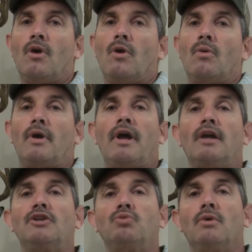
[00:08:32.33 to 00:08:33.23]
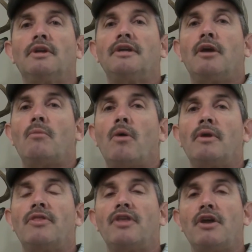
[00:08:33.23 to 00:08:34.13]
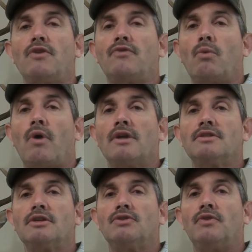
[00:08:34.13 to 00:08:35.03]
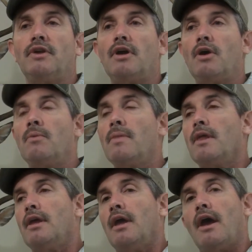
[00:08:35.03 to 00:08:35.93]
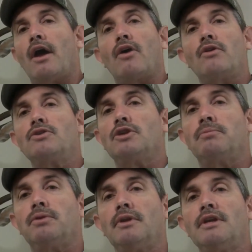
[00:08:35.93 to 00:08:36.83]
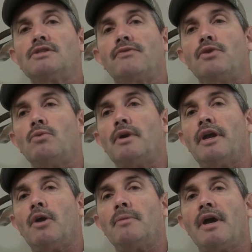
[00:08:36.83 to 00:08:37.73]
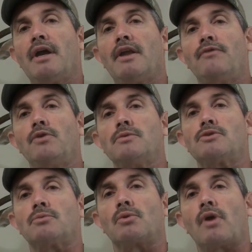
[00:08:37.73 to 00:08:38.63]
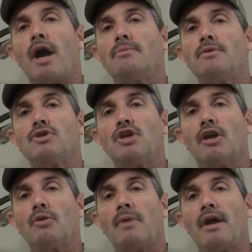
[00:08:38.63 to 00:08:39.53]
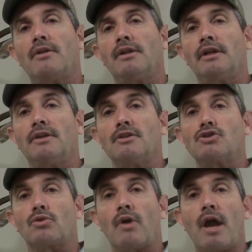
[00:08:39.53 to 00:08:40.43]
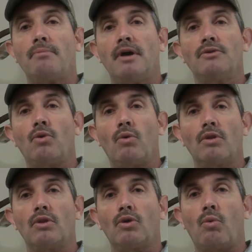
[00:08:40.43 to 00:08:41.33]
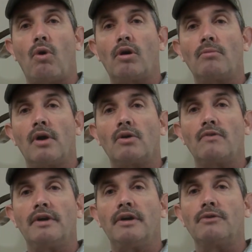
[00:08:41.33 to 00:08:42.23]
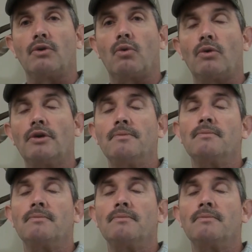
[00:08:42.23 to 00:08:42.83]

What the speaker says: Well, hey, I just want to take a moment and thank you for watching this video. I urge you to please, if you would, help me out. If you would subscribe to the channel by either clicking the subscribe button or the little watermark over here in the corner.